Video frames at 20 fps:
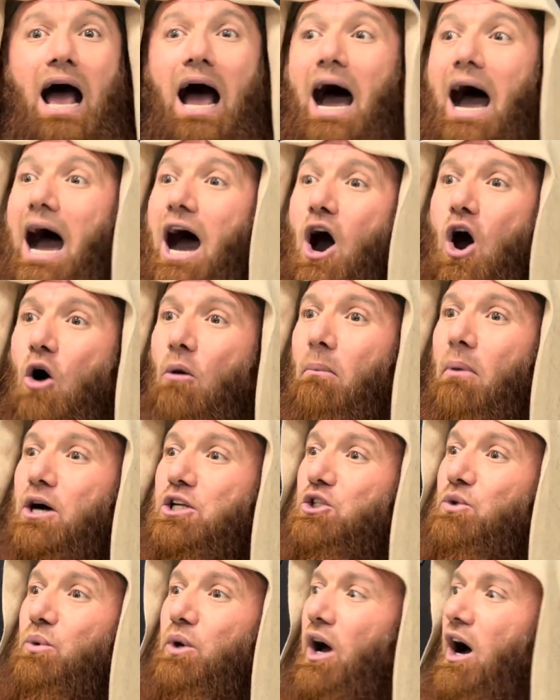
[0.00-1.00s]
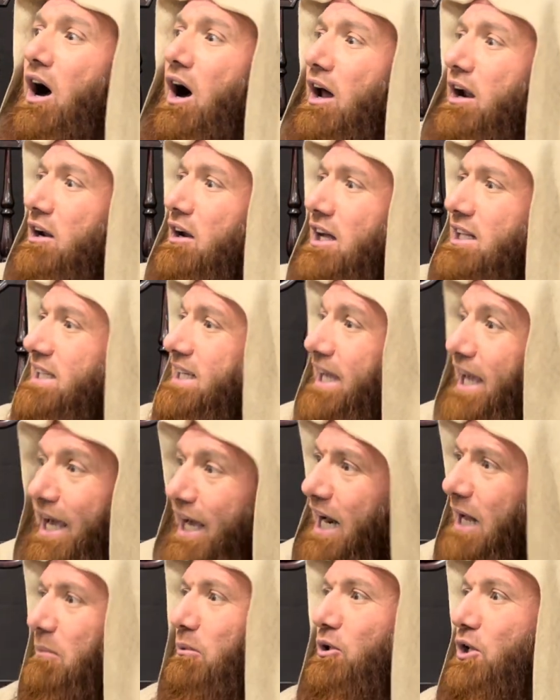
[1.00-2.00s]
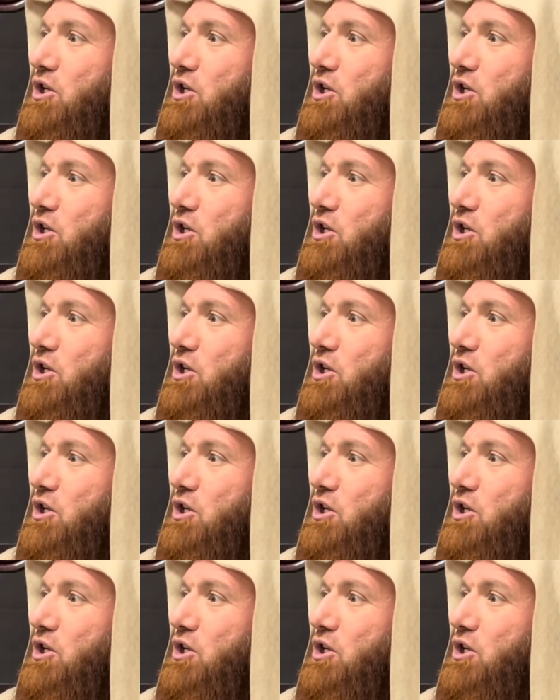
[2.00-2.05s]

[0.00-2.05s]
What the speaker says: how much we are not care about